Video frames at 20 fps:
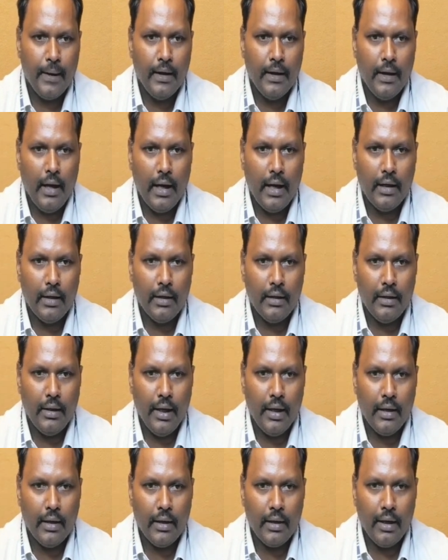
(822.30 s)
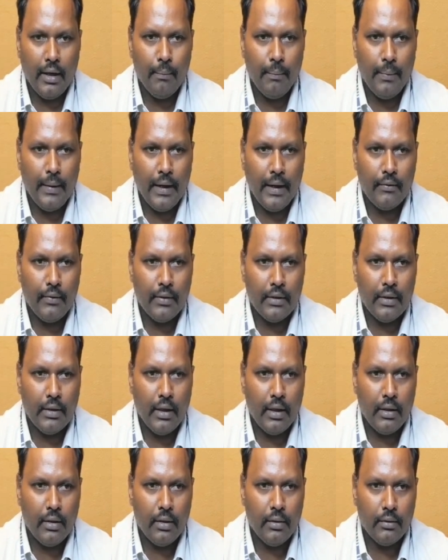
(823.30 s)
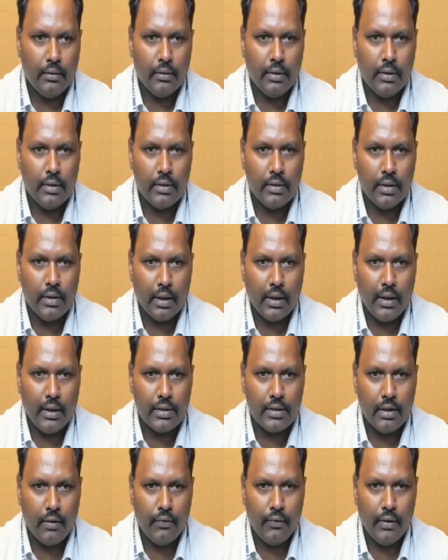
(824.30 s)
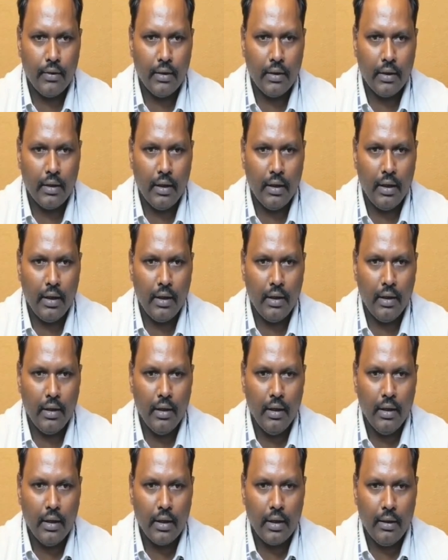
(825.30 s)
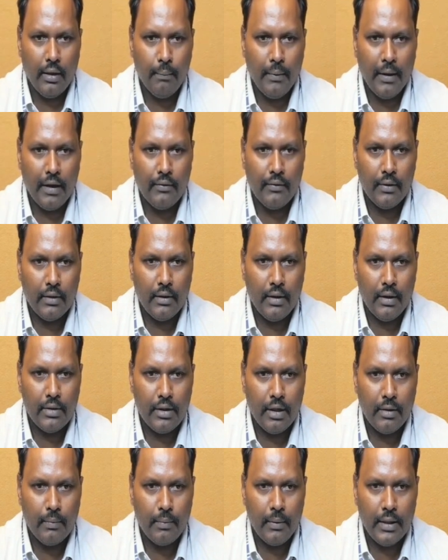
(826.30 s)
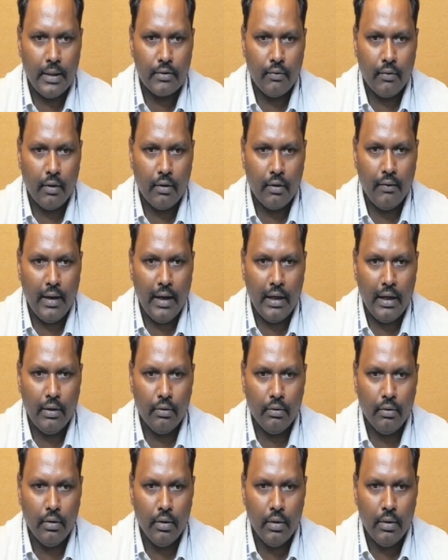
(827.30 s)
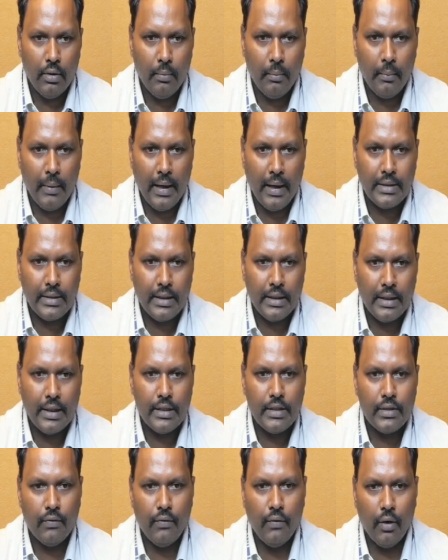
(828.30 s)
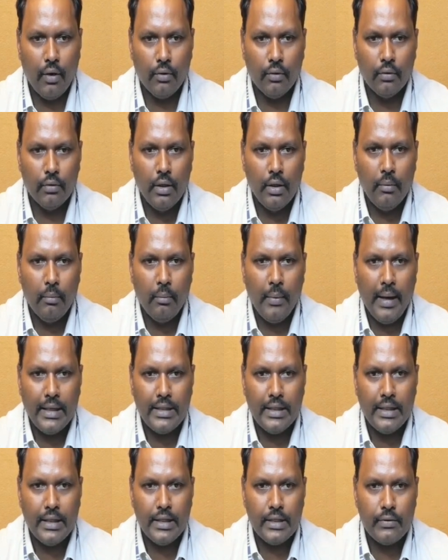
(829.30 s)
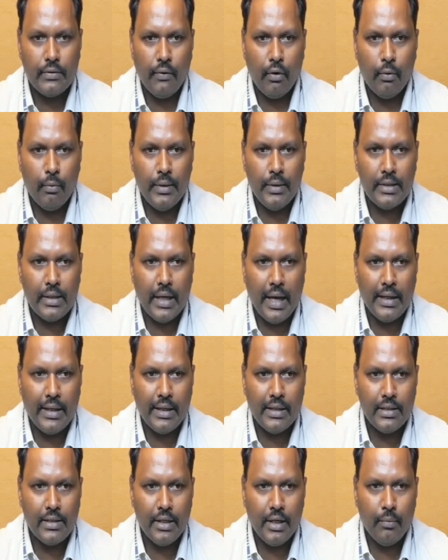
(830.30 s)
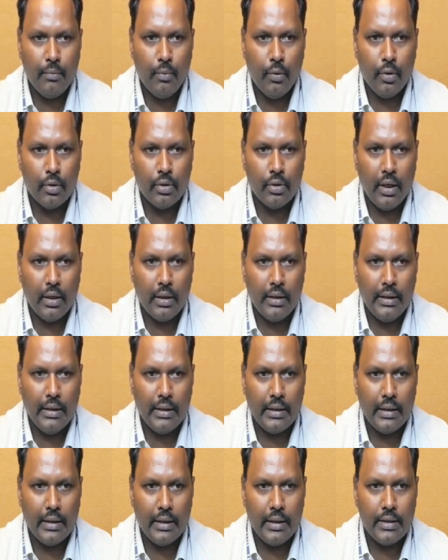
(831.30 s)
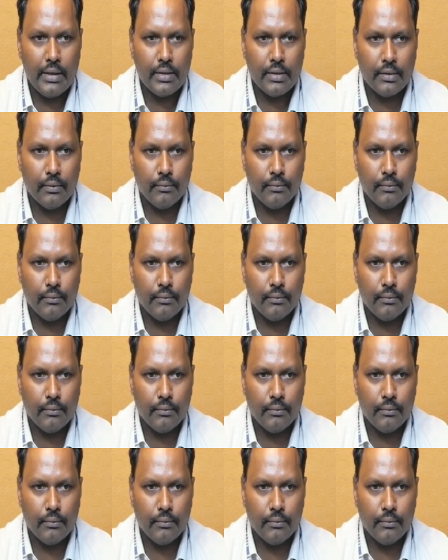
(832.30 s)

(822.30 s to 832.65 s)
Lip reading: and A compare with that, this is the case of here A, compare with the J plus 1 value, matching is found. Matching is found means I and J both are increased.